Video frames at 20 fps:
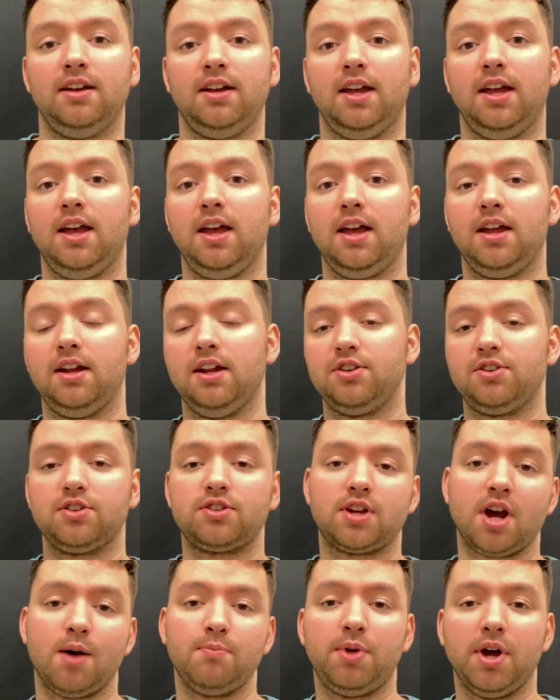And it
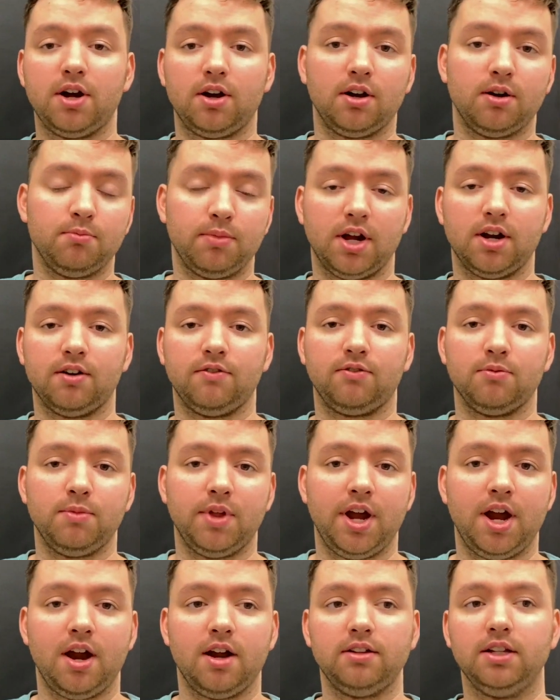just got better and better from
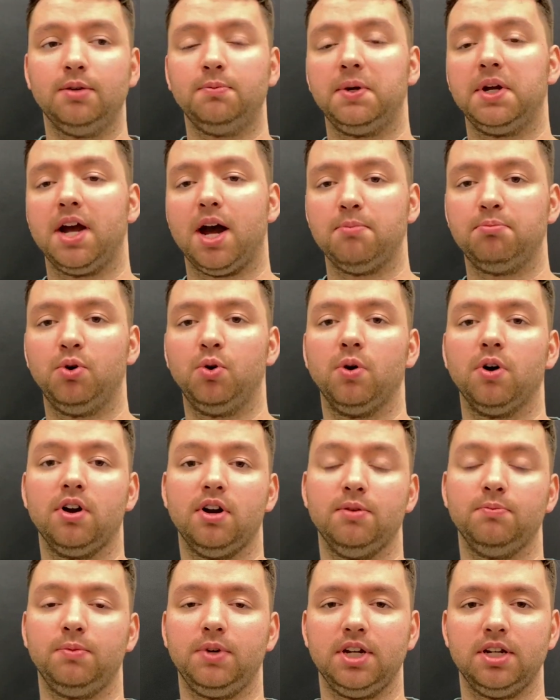there, and then we got
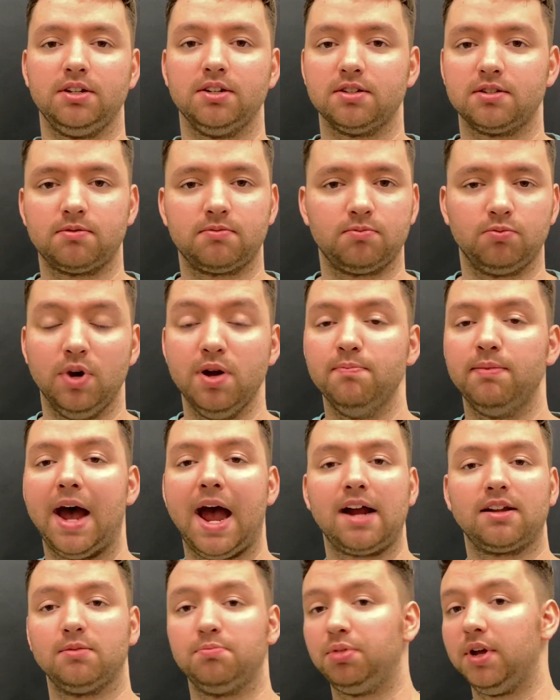bored and we just went
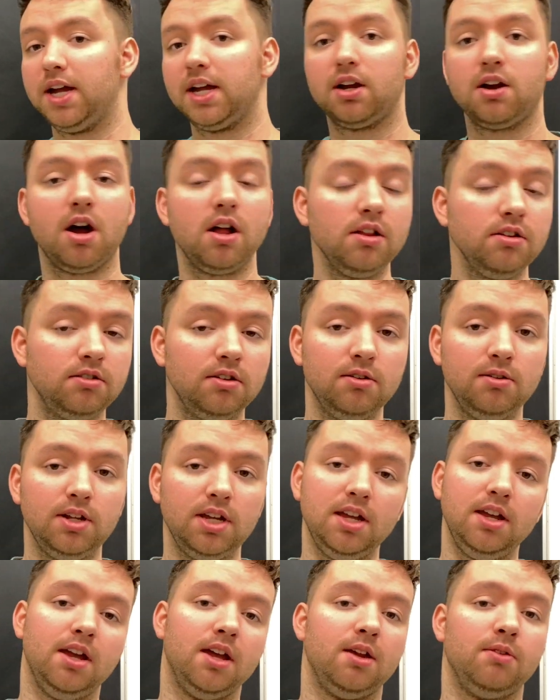back to playing Call of
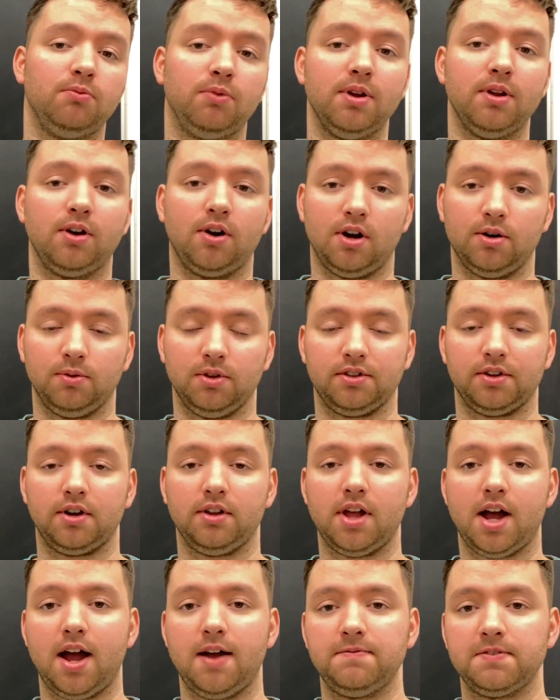Duty and went on with our
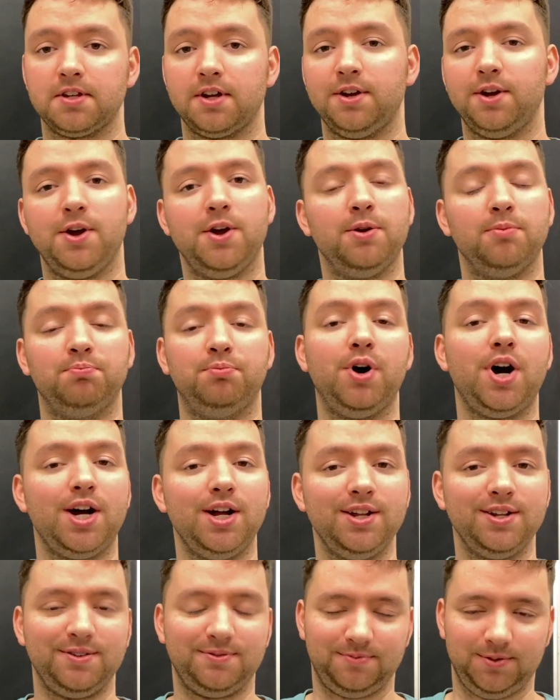lives.
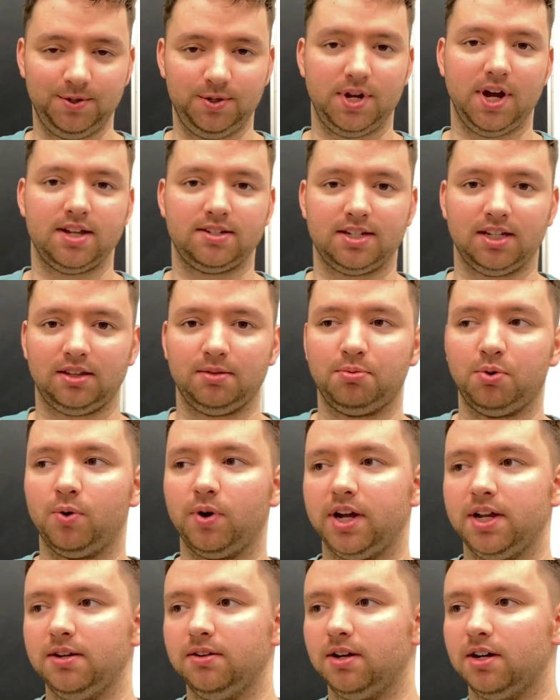But you guys get the
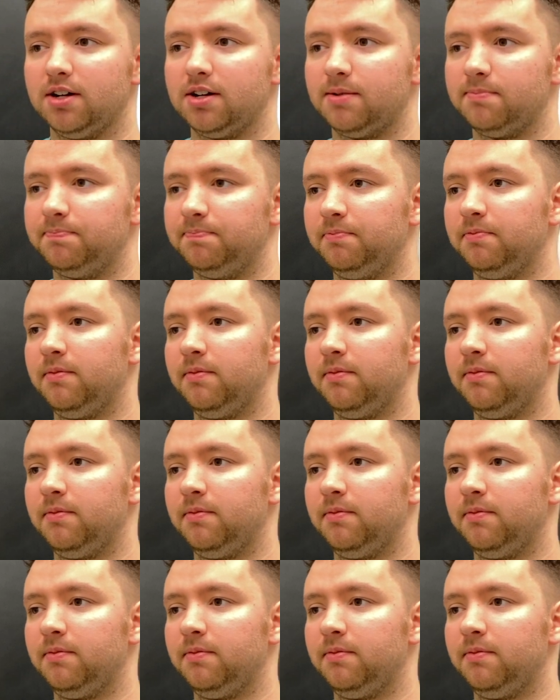point. Um,